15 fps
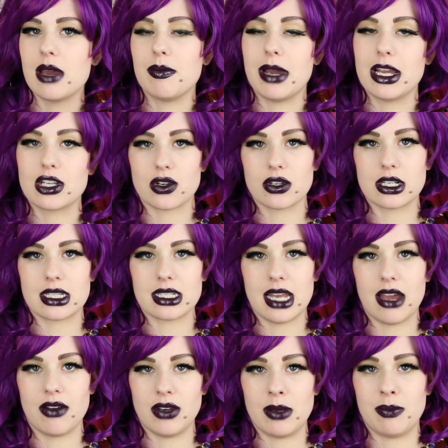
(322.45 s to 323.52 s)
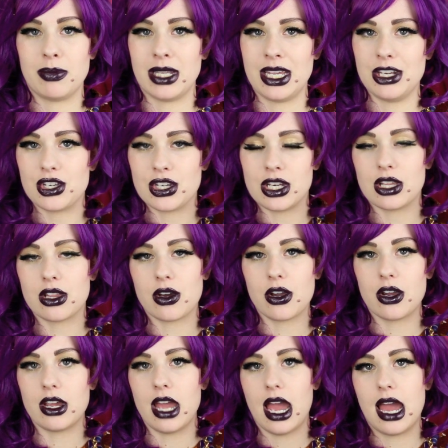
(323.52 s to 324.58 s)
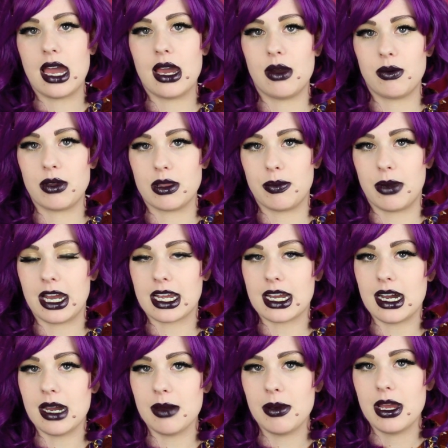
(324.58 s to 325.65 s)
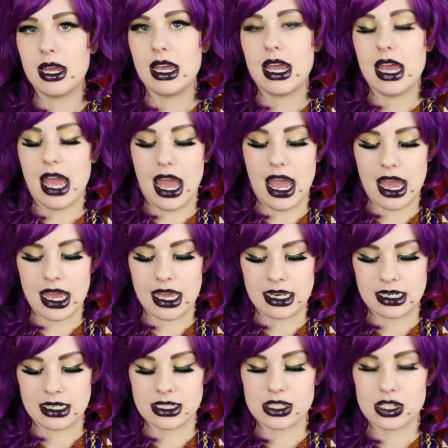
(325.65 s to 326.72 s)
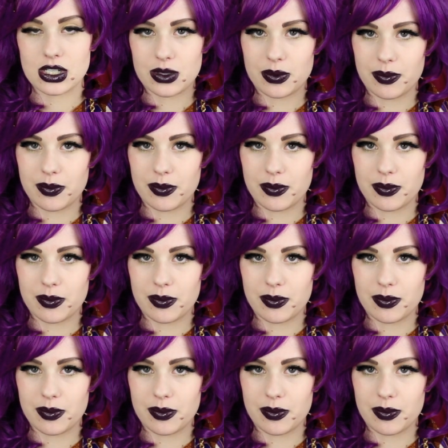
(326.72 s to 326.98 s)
Make sure it doesn't have any bleach in it though, with the bicarb, and